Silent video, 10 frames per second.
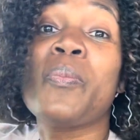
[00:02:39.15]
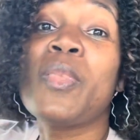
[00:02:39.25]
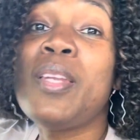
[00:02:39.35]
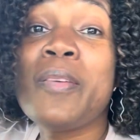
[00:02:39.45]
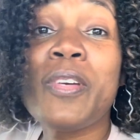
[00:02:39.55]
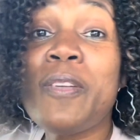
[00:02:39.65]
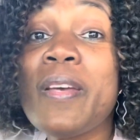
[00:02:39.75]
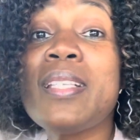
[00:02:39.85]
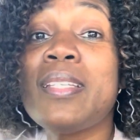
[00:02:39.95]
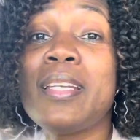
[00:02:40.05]
never
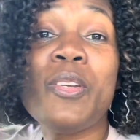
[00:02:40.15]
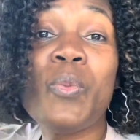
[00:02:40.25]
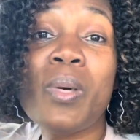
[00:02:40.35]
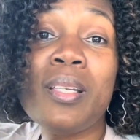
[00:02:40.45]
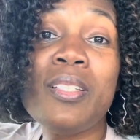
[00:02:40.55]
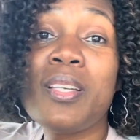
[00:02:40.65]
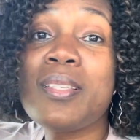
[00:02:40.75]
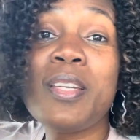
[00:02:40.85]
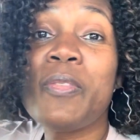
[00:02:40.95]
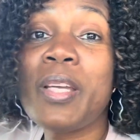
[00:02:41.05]
invested in one, just
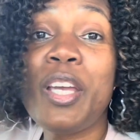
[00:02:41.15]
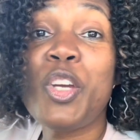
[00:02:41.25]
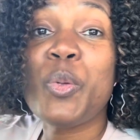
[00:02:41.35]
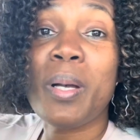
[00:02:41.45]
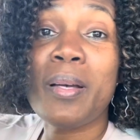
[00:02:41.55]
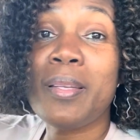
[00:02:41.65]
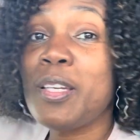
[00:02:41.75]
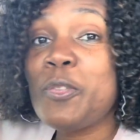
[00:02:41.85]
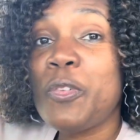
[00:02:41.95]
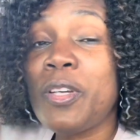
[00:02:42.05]
never cared about it
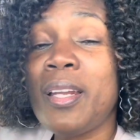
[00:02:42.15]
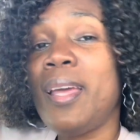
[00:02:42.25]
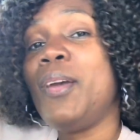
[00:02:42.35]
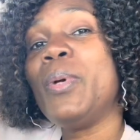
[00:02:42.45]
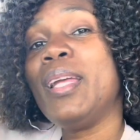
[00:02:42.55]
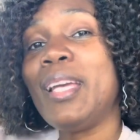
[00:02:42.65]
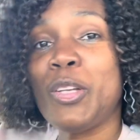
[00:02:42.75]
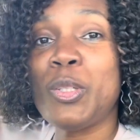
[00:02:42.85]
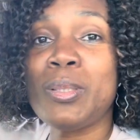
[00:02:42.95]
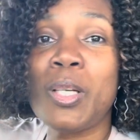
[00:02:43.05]
and figured, hey, when I get
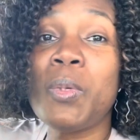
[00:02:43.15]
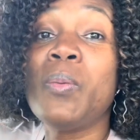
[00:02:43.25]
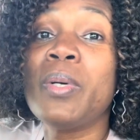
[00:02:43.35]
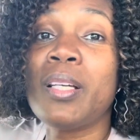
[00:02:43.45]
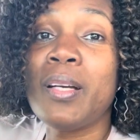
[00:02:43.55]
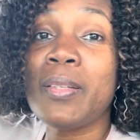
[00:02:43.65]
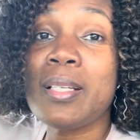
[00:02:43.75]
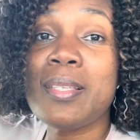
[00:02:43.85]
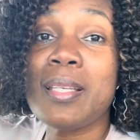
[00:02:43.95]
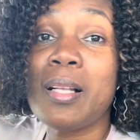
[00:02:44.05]
older, it will work out
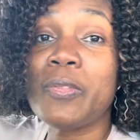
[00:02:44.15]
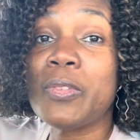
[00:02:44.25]
itself?